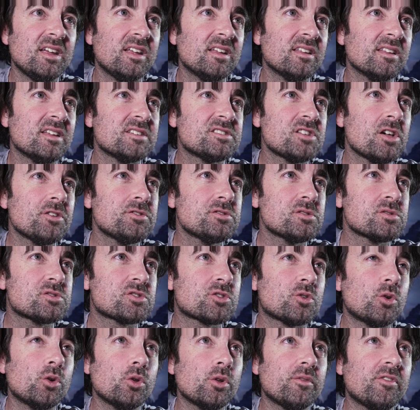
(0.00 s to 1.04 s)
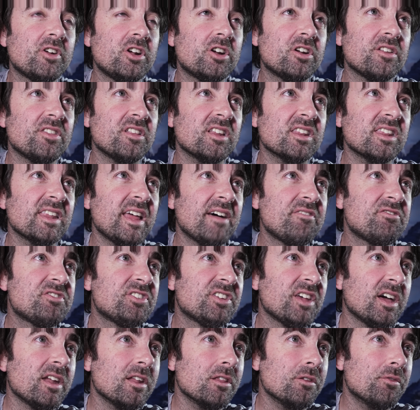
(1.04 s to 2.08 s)
Let's also scroll over here to the left
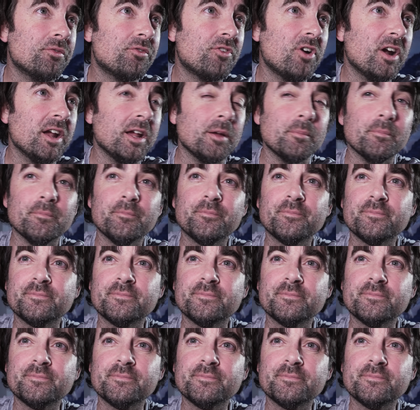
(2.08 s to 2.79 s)
side of the frame.